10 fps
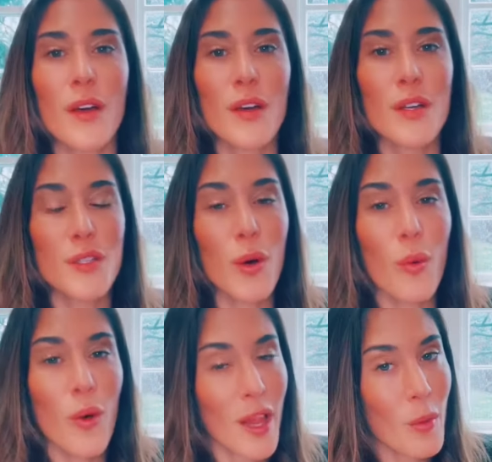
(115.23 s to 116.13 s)
So
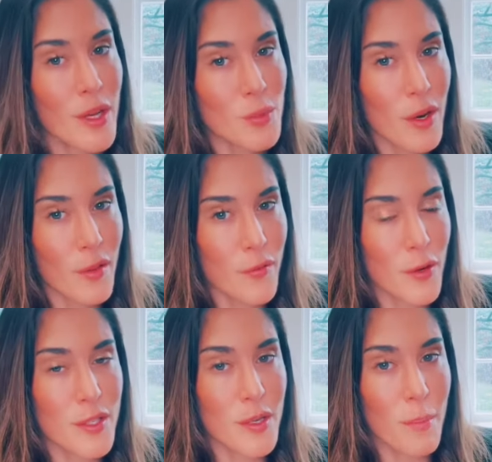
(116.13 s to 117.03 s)
while I was one of the
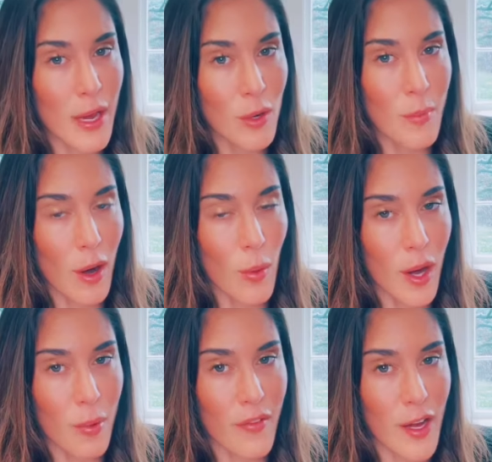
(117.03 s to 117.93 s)
first medical
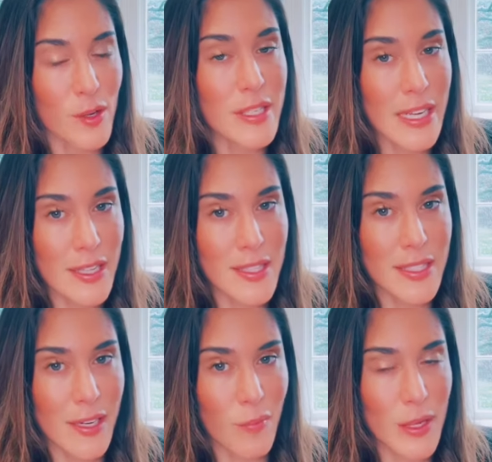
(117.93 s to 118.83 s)
marijuana providers in the
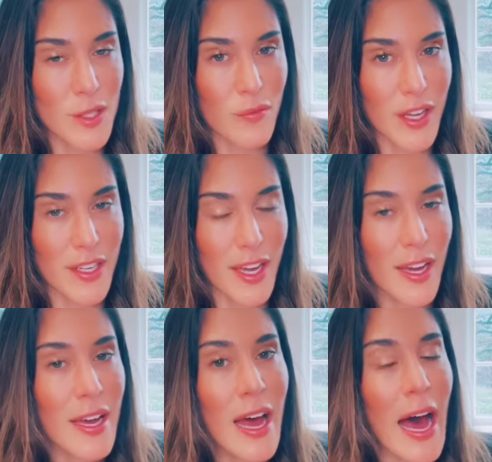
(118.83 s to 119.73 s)
state of Pennsylvania,
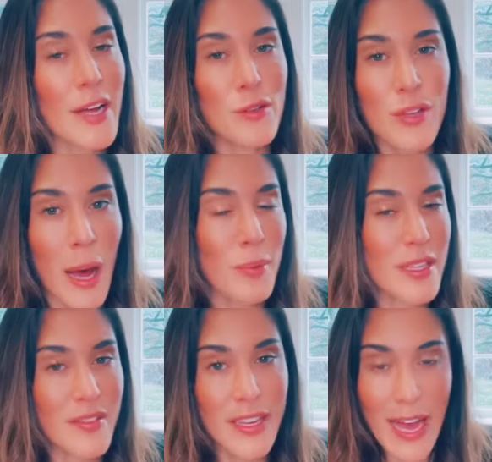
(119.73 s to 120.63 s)
I do not
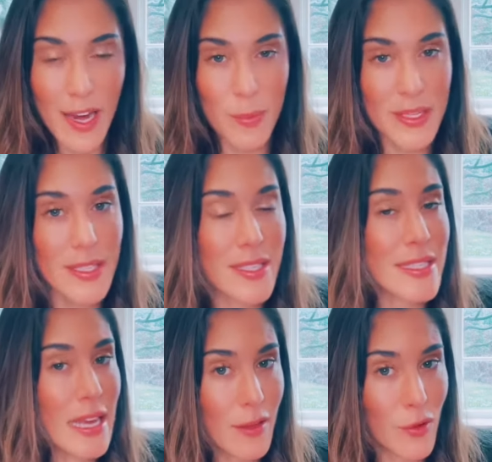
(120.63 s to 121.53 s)
believe that cannabis
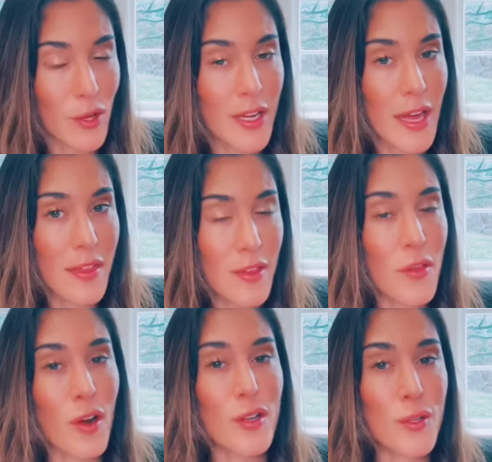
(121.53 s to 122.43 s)
is evil, and I think that
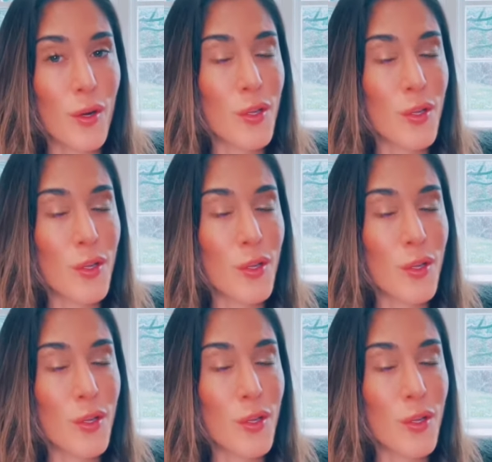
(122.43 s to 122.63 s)
there are certain